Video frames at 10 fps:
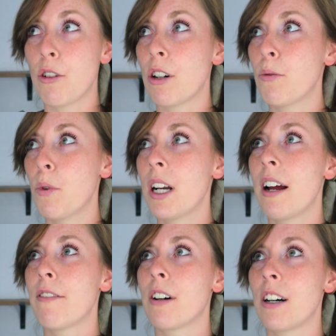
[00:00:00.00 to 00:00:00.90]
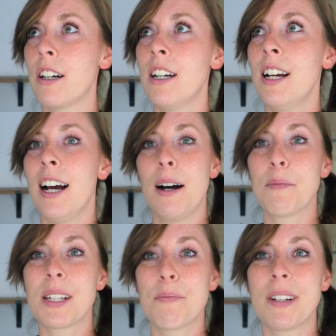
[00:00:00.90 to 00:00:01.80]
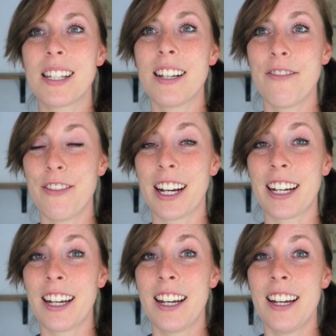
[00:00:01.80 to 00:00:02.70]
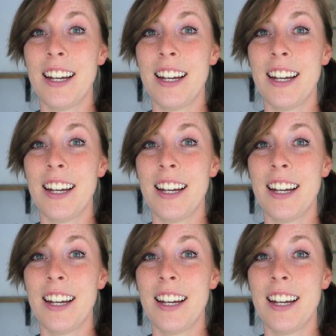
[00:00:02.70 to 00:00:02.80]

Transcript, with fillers: or whatever um, specific